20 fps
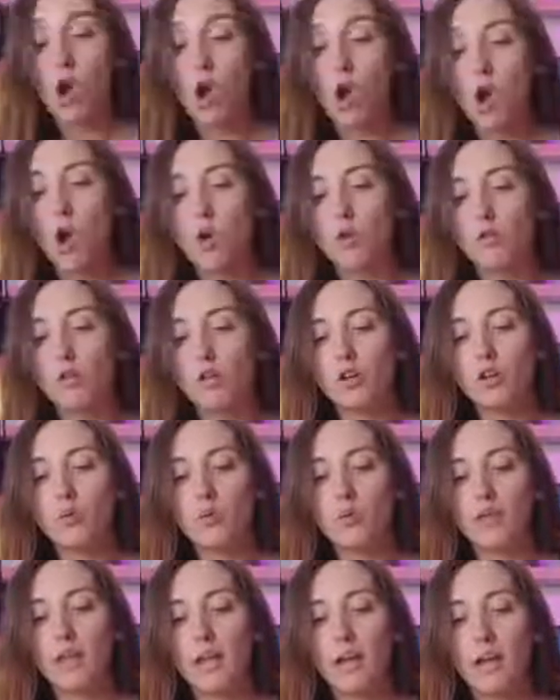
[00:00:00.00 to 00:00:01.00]
Oh, look
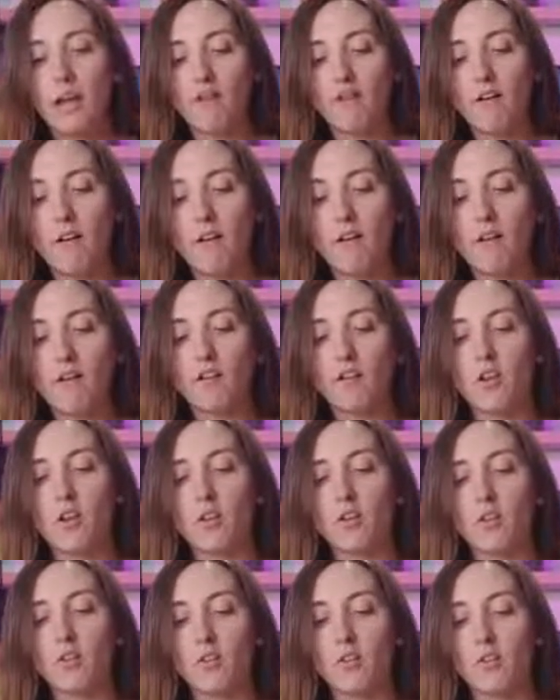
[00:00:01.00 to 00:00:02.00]
what they have right here,
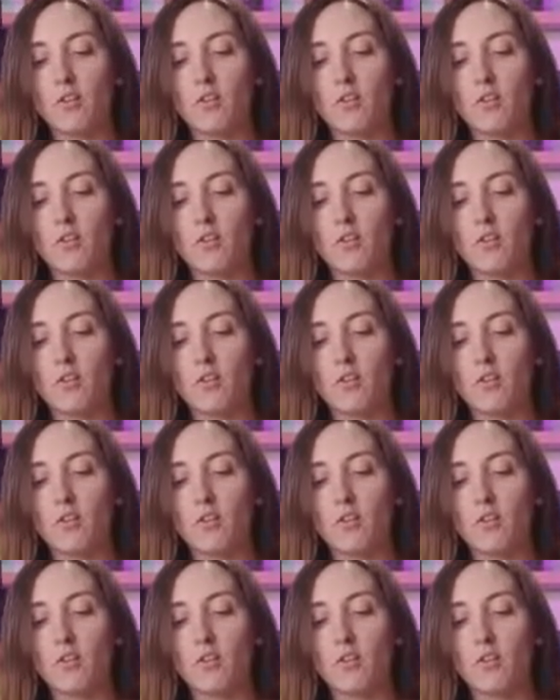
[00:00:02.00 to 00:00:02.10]
though.